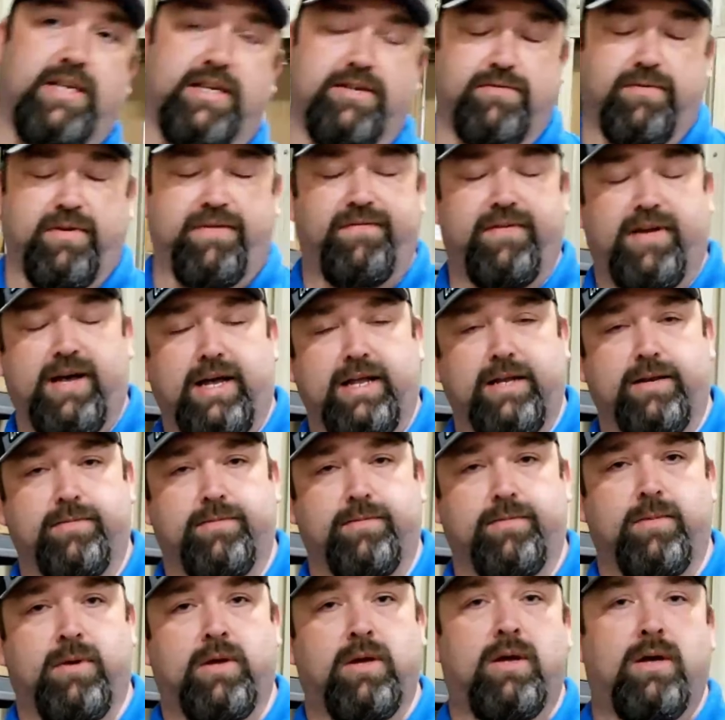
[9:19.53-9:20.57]
as we find
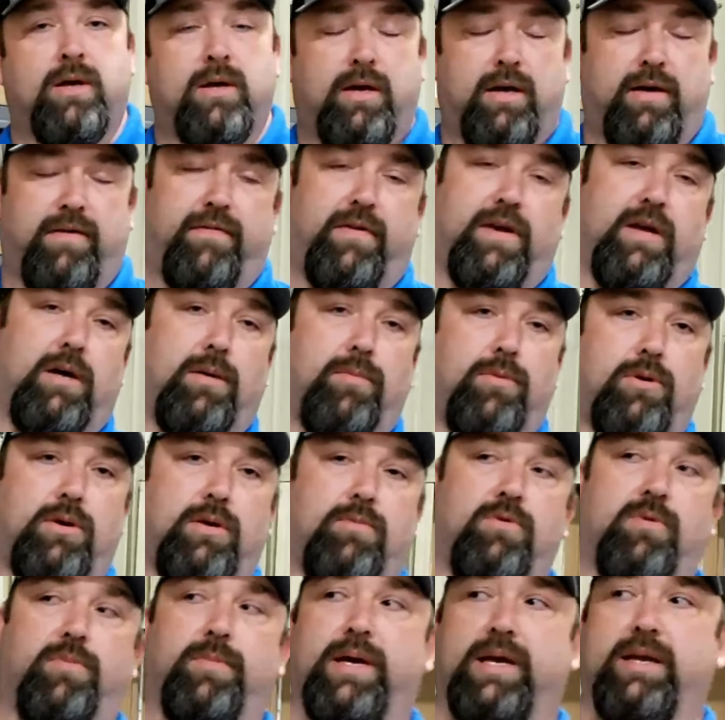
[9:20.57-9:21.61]
them available,
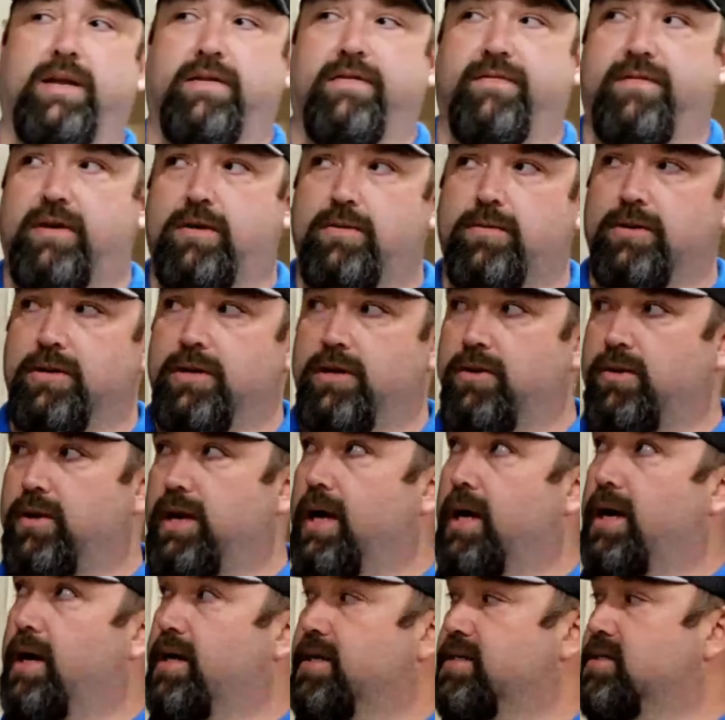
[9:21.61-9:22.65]
and we make it available to you
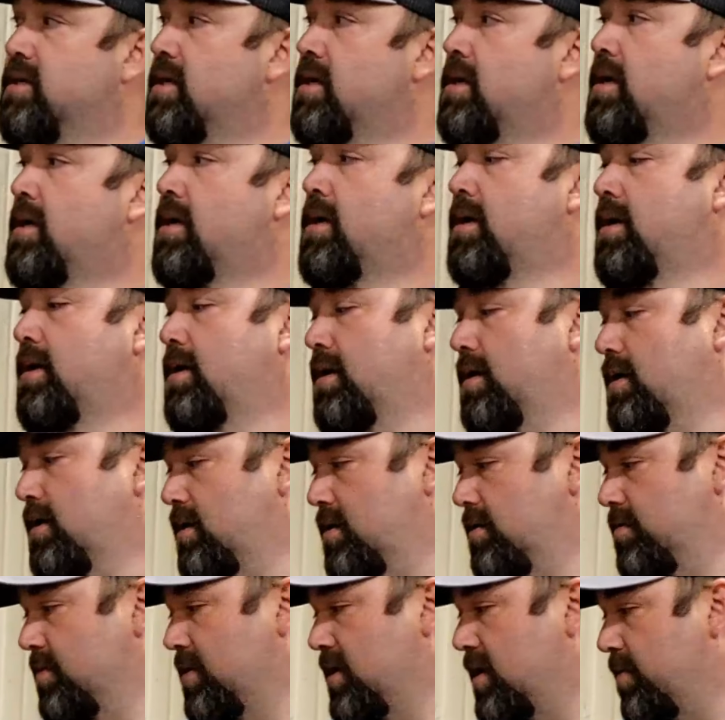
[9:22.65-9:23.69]
guys.
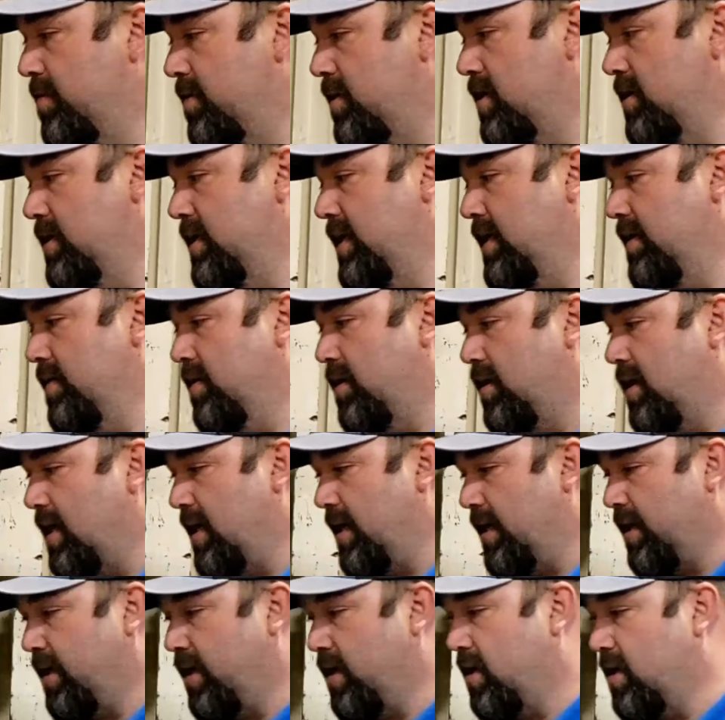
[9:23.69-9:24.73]
Coming on down the
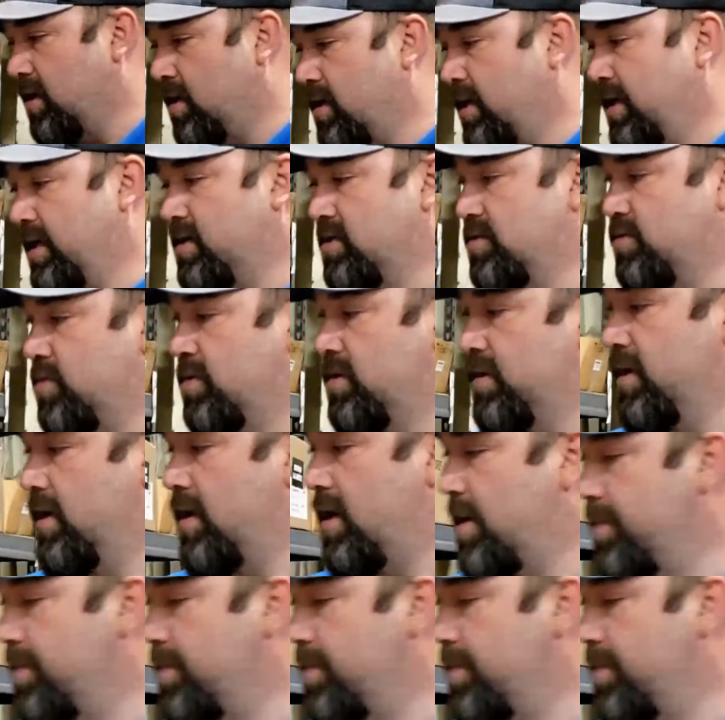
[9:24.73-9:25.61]
line here, here's one that a lot